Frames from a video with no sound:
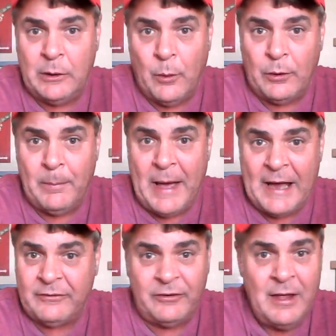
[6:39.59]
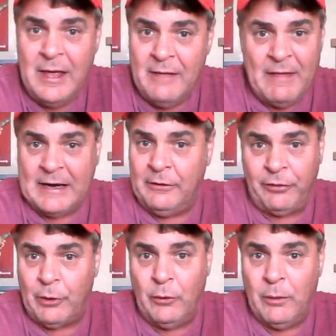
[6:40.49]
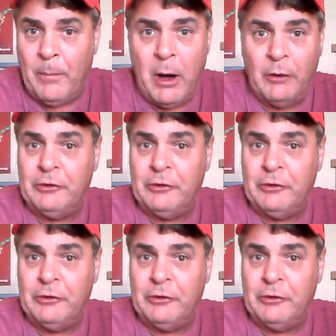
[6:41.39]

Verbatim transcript: quarterbacks that can throw the ball.